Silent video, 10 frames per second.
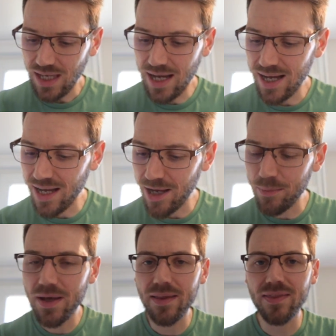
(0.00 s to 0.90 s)

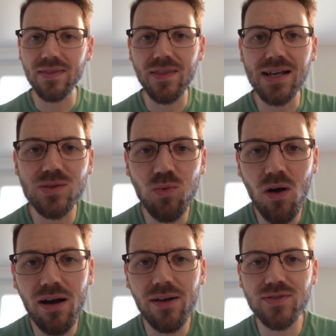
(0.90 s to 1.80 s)
Um, and that's
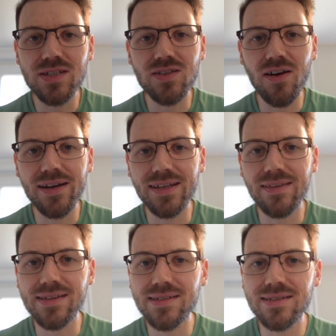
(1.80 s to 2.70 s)
why I've decided
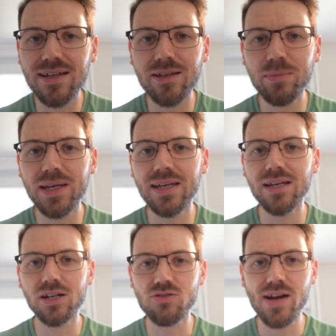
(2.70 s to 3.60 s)
this is going to be
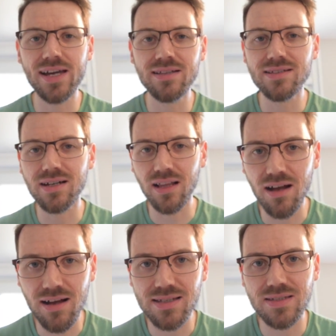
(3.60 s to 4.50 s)
a grain to
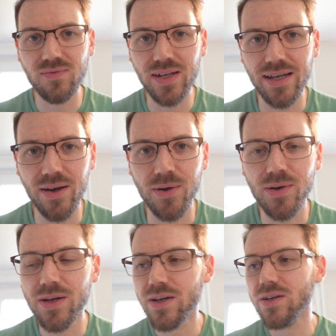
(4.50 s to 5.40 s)
glass video
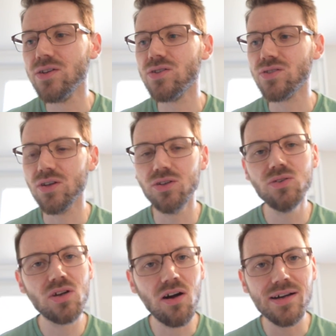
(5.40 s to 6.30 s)
so
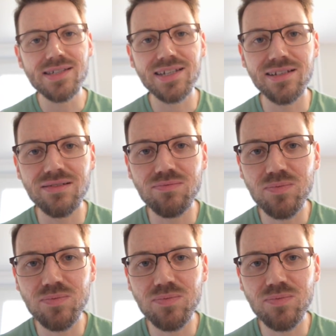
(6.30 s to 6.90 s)
you guys can